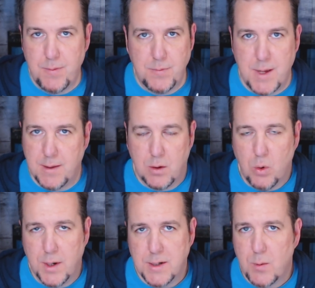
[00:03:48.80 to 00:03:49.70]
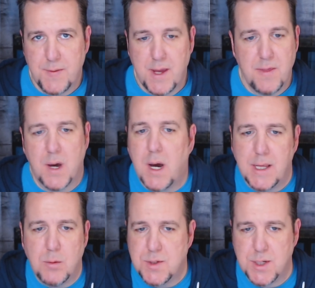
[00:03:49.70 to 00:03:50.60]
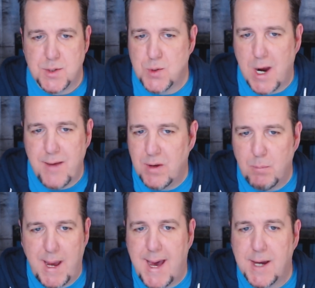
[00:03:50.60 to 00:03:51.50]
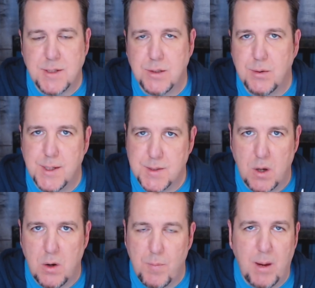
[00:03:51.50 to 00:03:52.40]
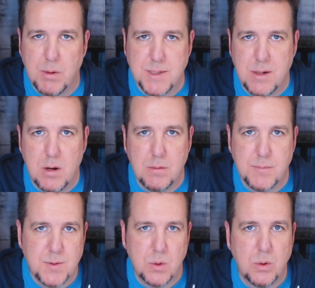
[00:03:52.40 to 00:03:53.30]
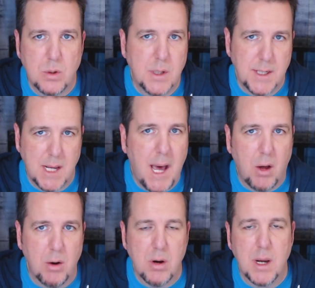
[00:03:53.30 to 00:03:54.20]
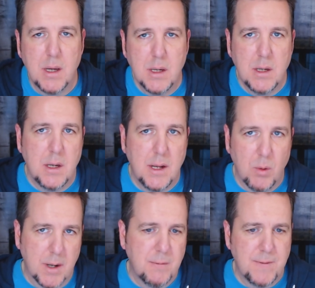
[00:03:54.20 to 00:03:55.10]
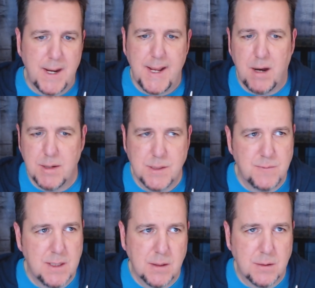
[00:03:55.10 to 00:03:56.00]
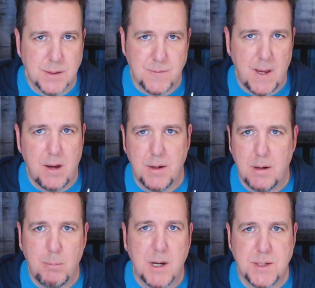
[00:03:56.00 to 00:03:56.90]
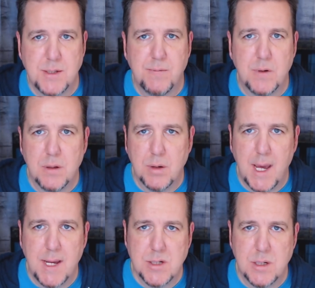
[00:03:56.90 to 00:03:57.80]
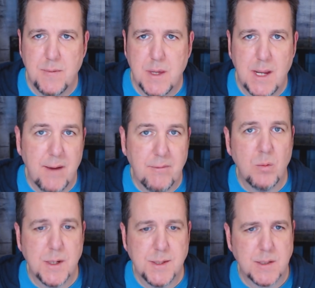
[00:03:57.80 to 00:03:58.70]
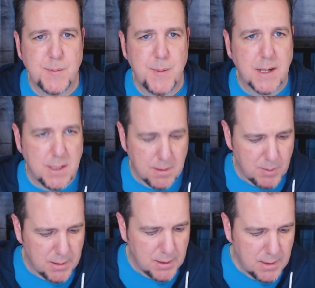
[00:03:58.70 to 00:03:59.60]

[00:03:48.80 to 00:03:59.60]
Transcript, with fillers: according to what they thought, he was just driving back to his home that was near school in Calgary. Now we're going to find out his vehicle is found in a much different location than everyone's expecting. But